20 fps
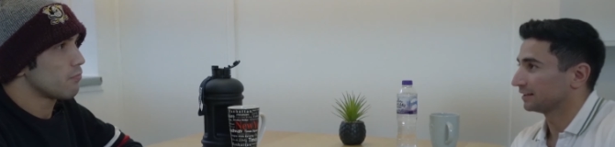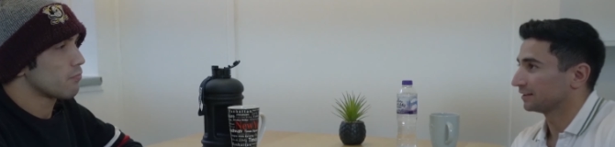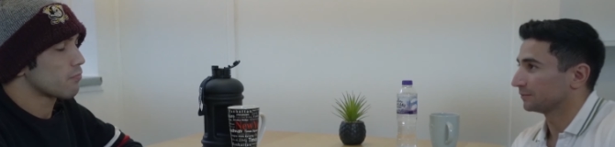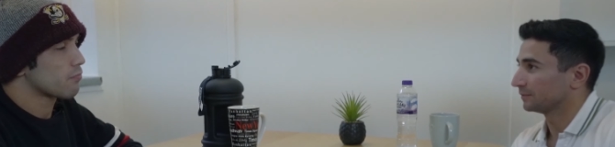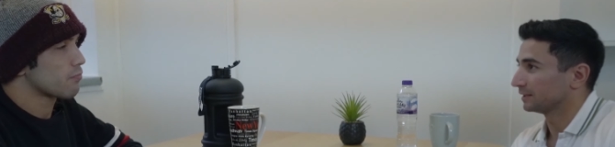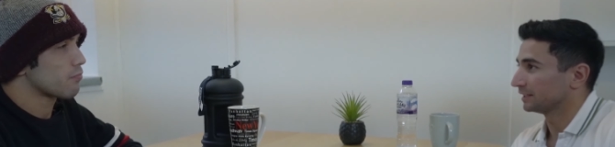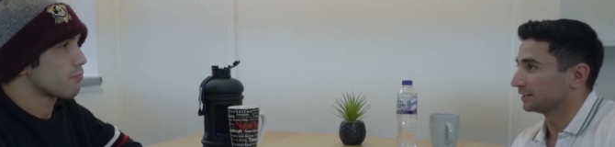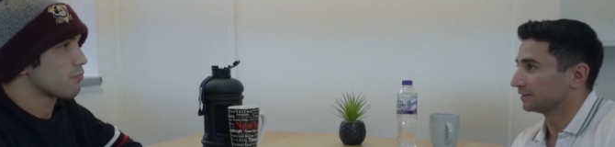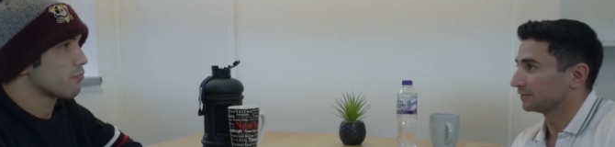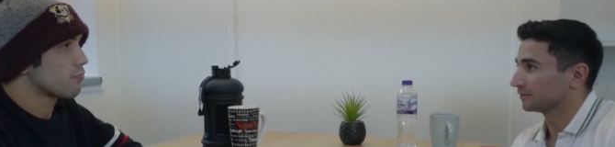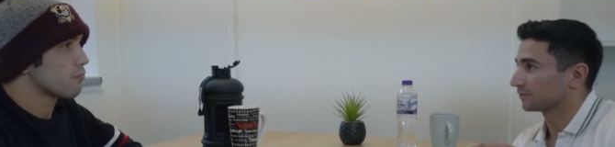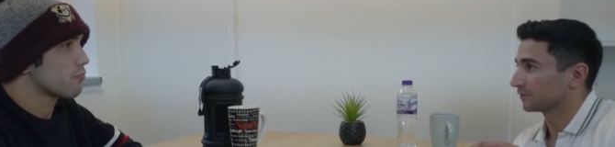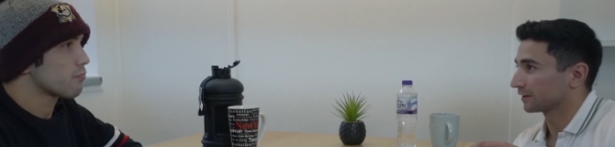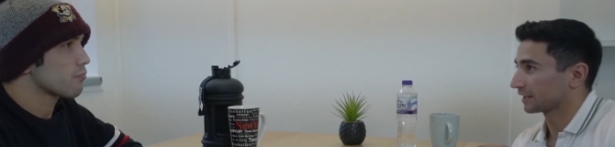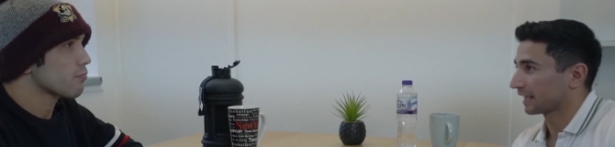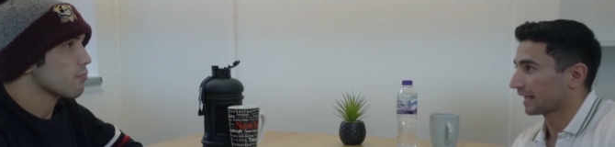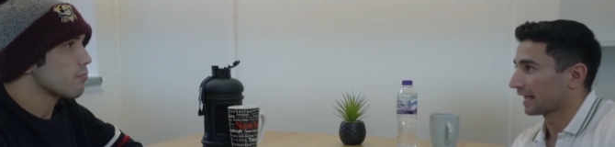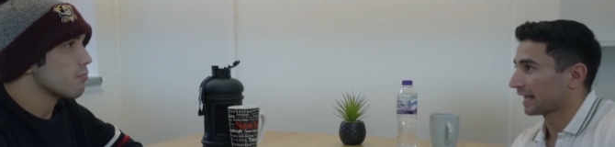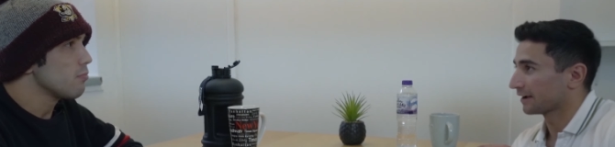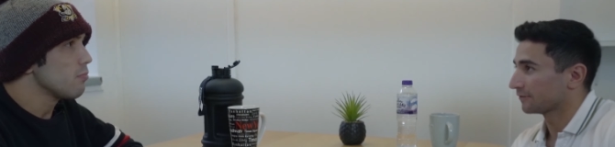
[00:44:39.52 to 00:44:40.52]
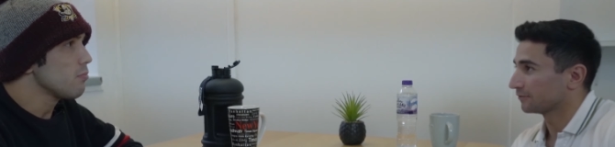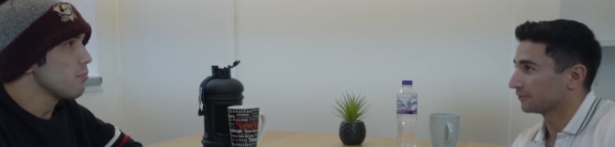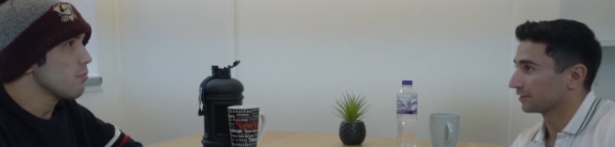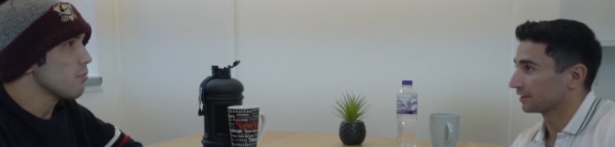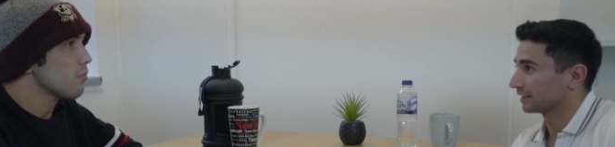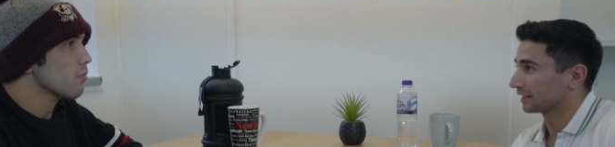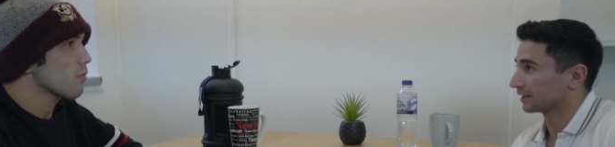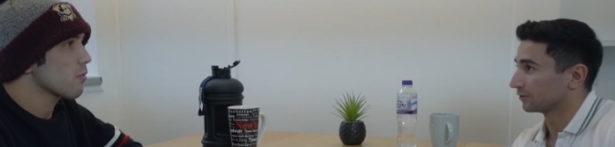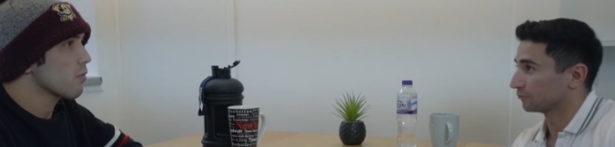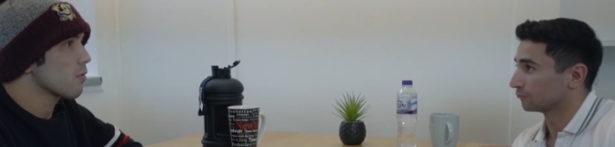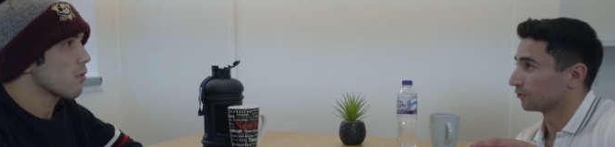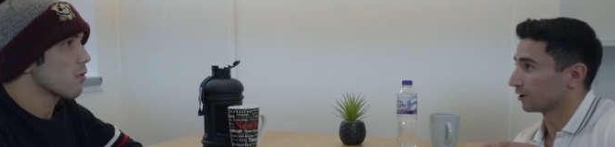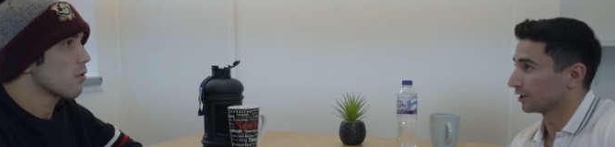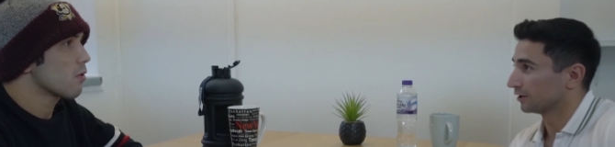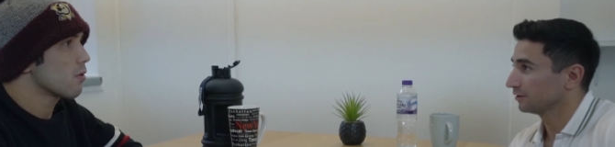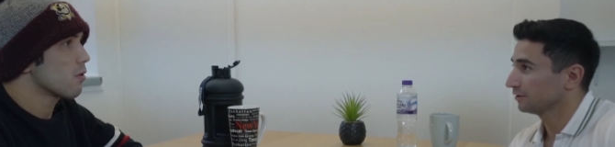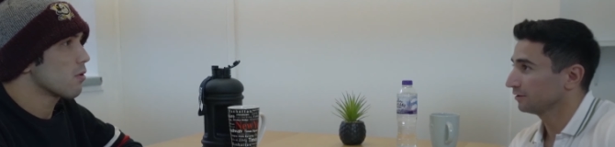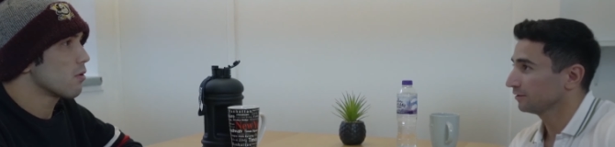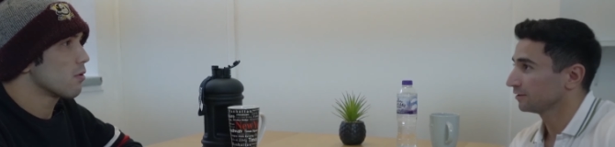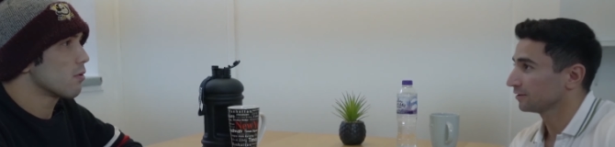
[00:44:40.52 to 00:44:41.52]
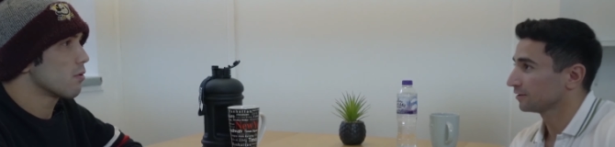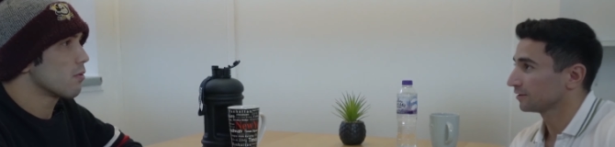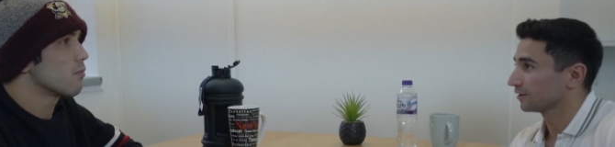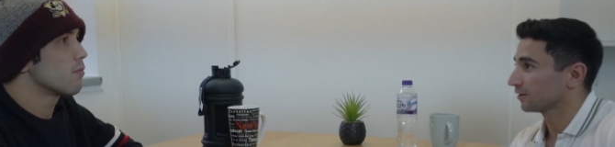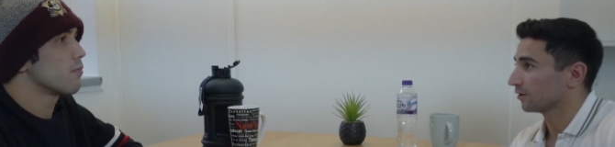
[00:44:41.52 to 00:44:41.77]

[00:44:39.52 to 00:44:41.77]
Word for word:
Speaker 1: either mean forget everything and run,